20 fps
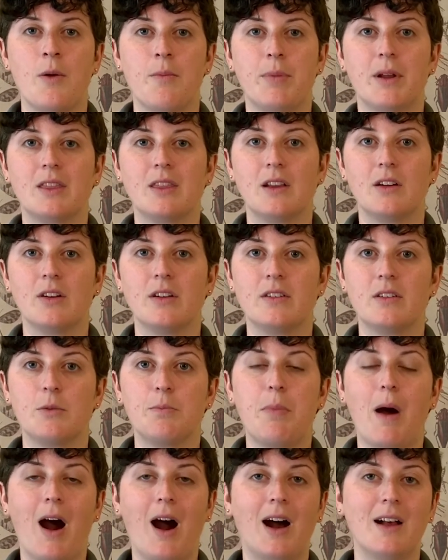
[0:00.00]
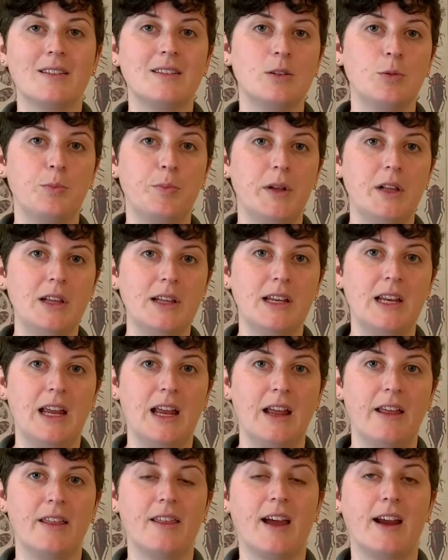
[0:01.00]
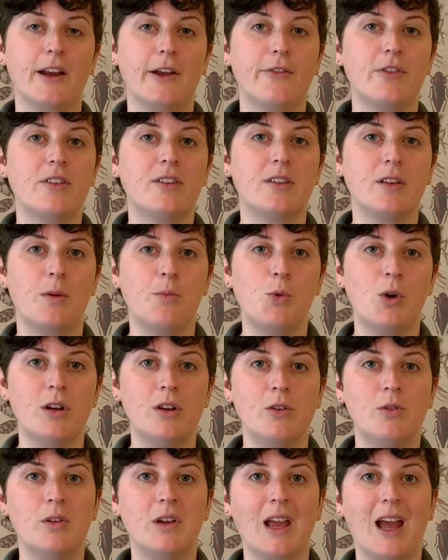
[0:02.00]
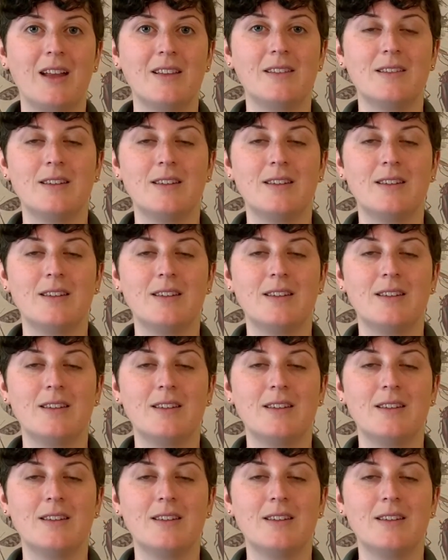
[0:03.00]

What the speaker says: but there is a possibility that if someone who gets